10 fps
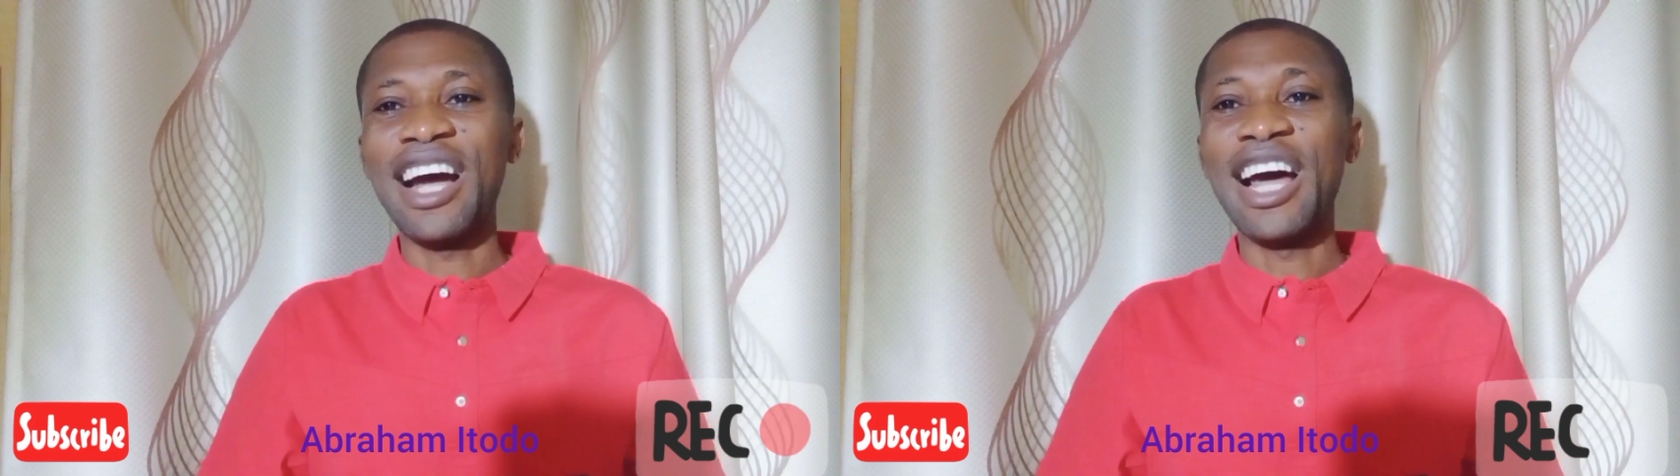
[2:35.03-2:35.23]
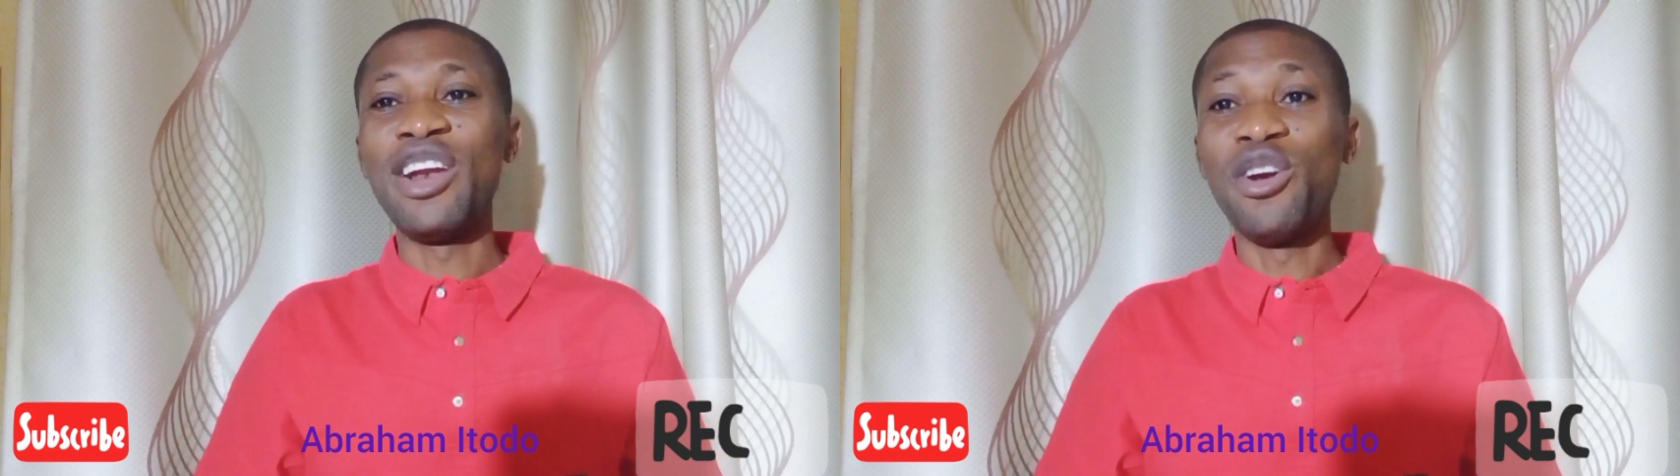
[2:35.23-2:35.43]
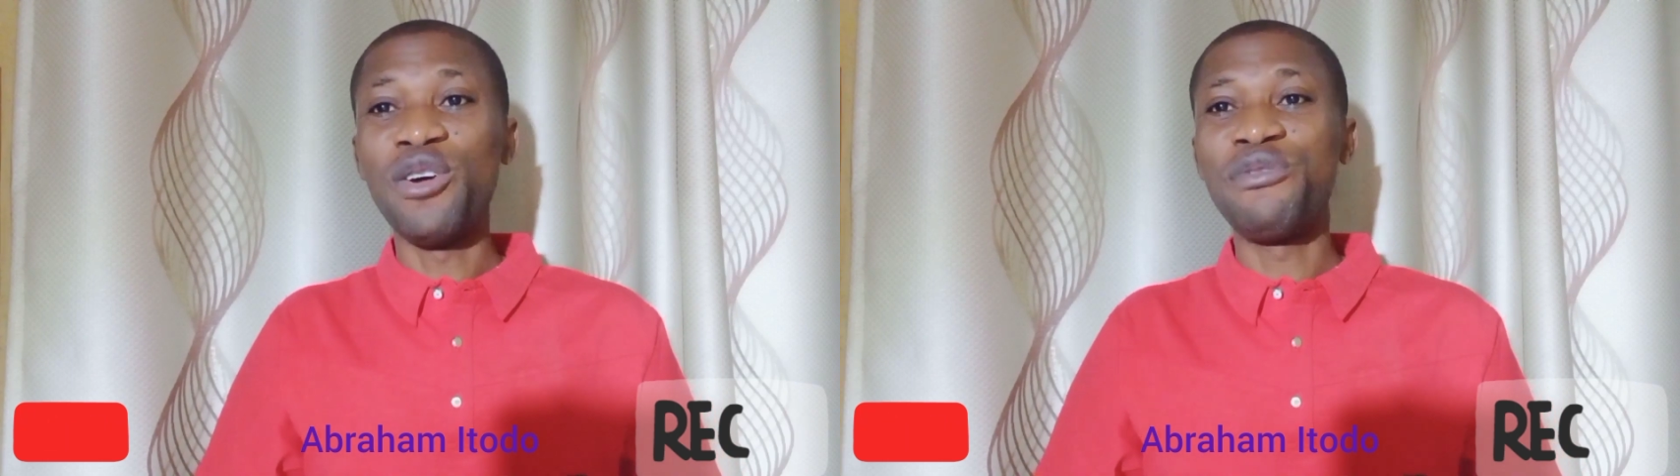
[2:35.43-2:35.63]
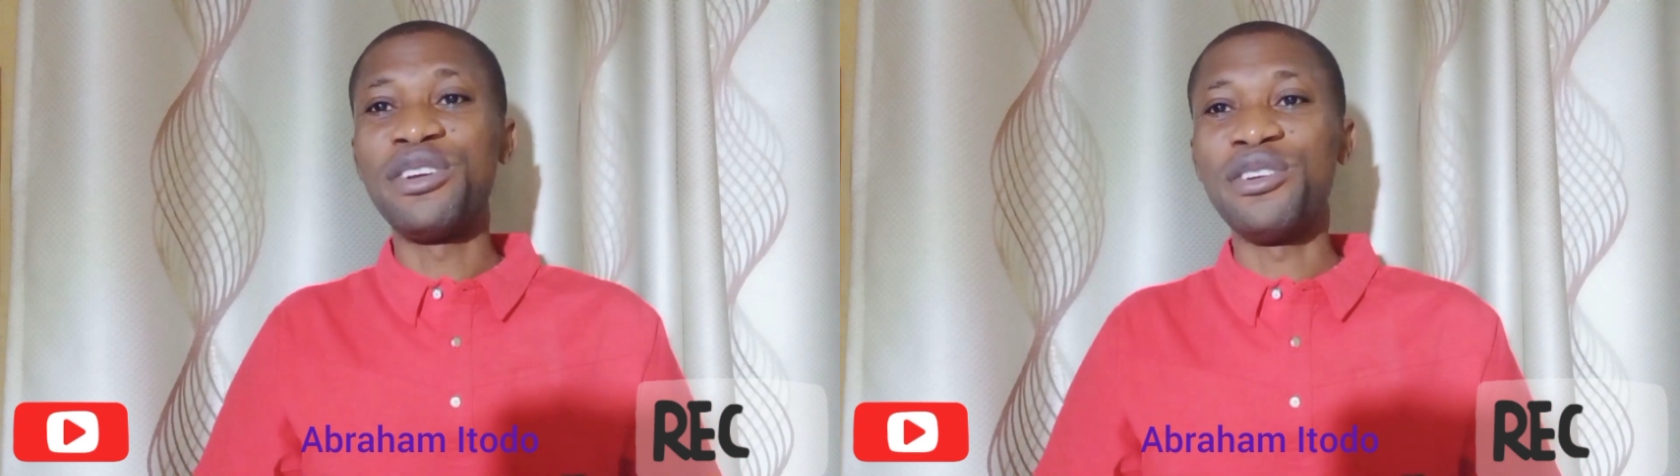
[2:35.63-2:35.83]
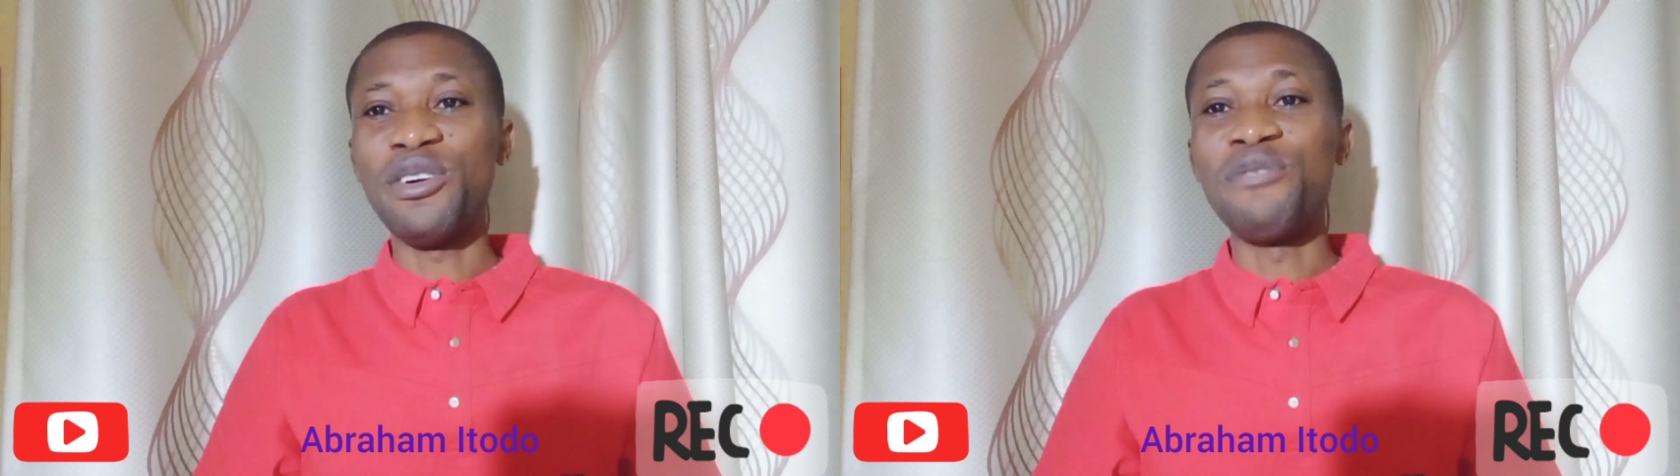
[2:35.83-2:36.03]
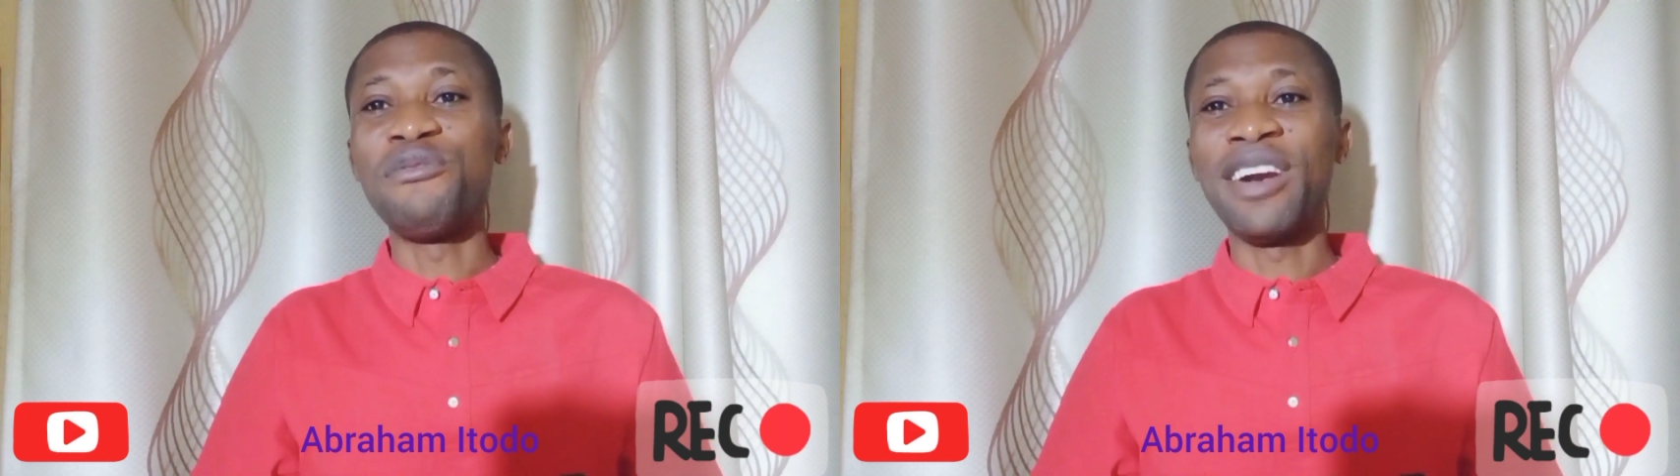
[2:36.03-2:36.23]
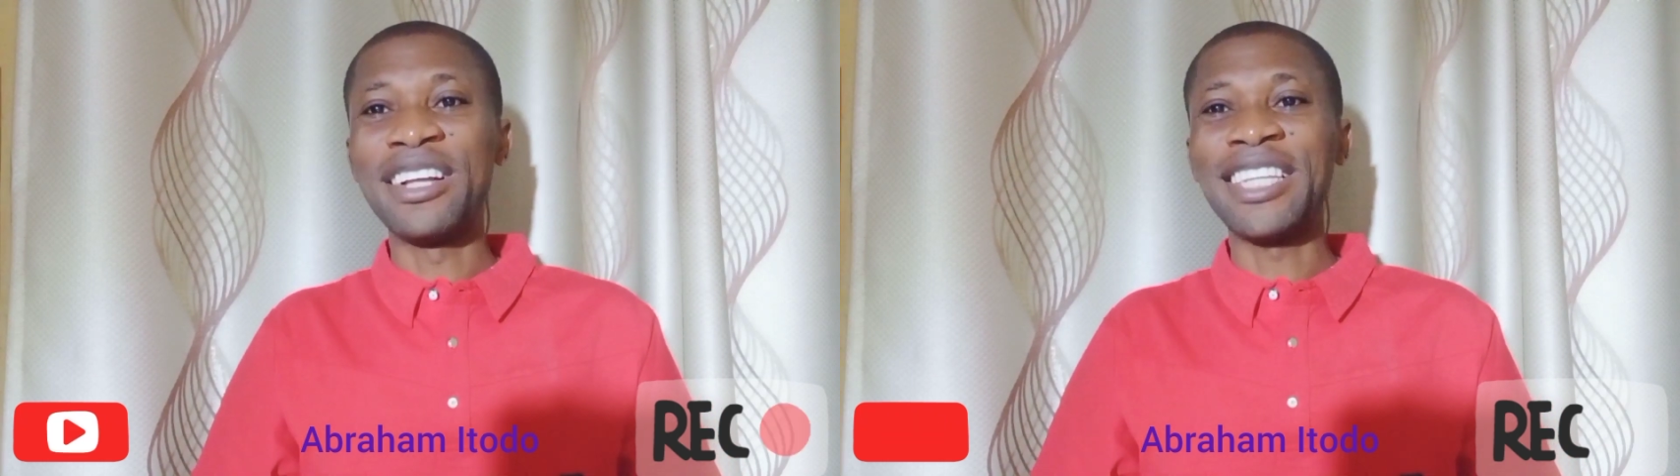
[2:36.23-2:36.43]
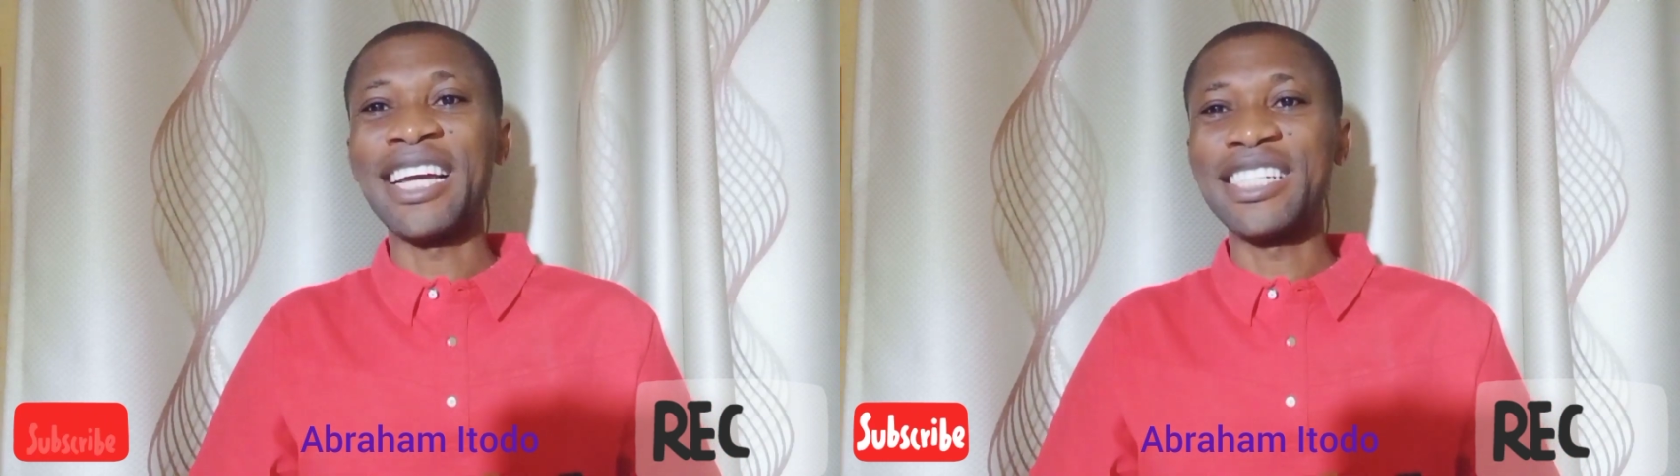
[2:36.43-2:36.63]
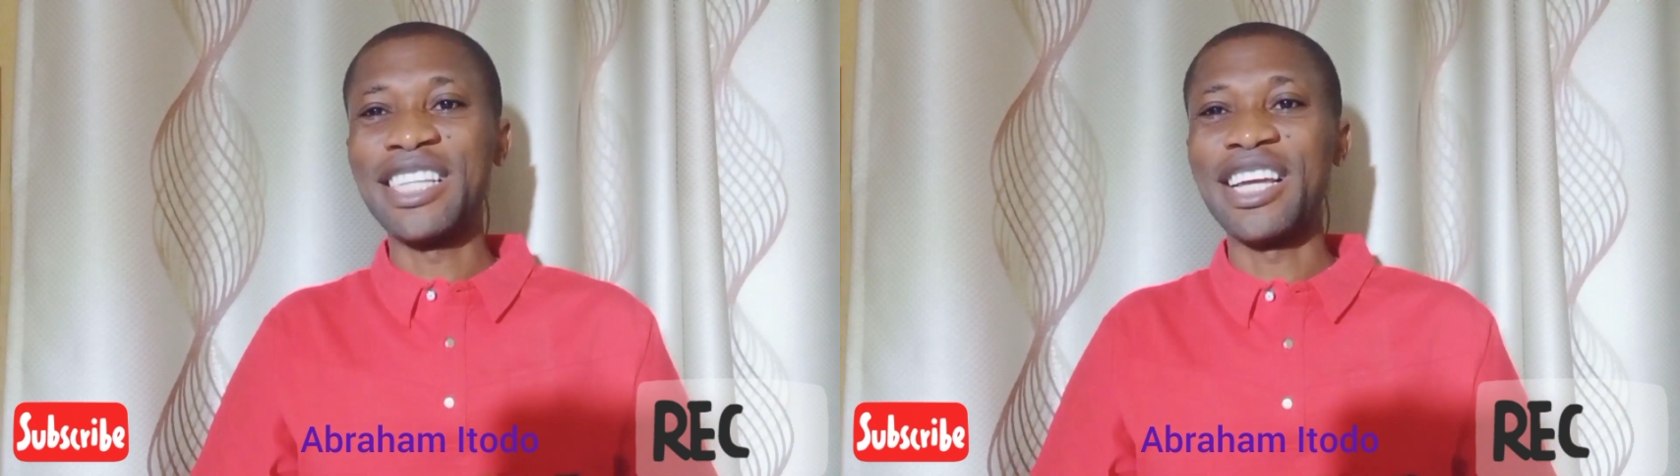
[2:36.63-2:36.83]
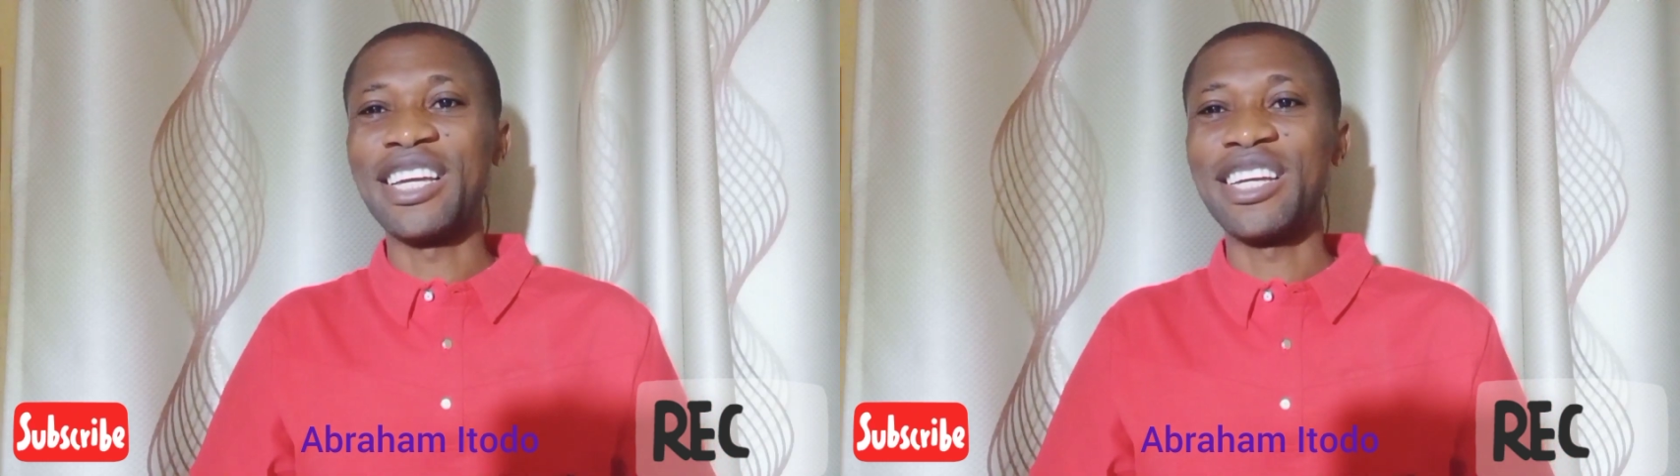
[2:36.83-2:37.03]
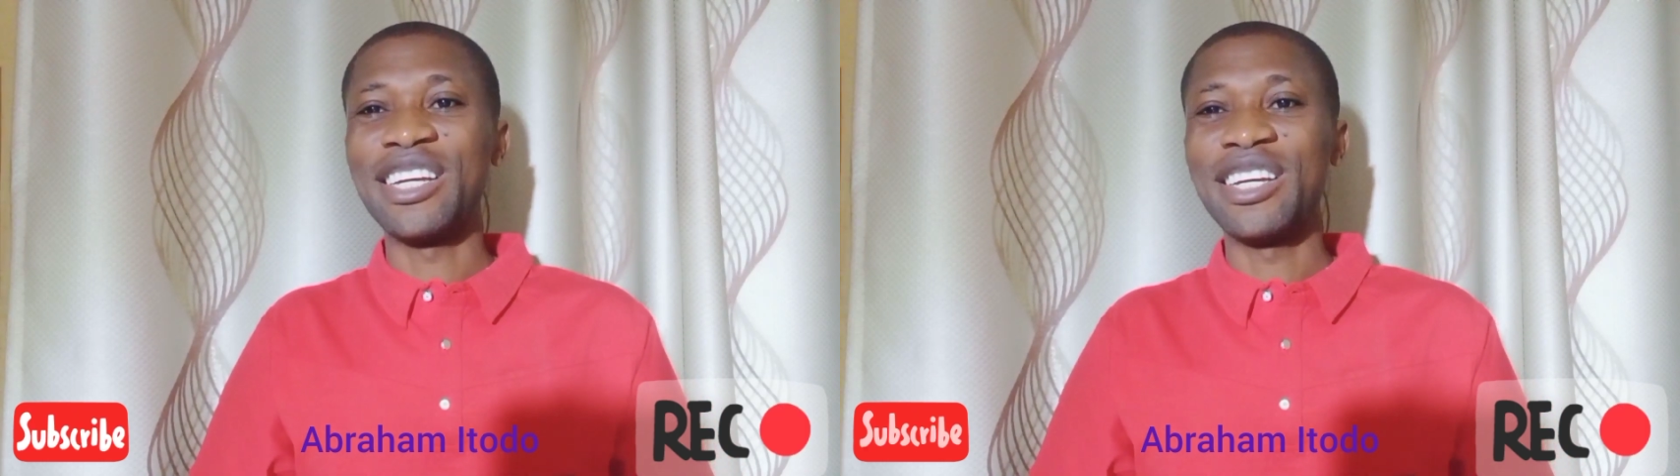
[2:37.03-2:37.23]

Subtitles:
and loving on Valentine's Day,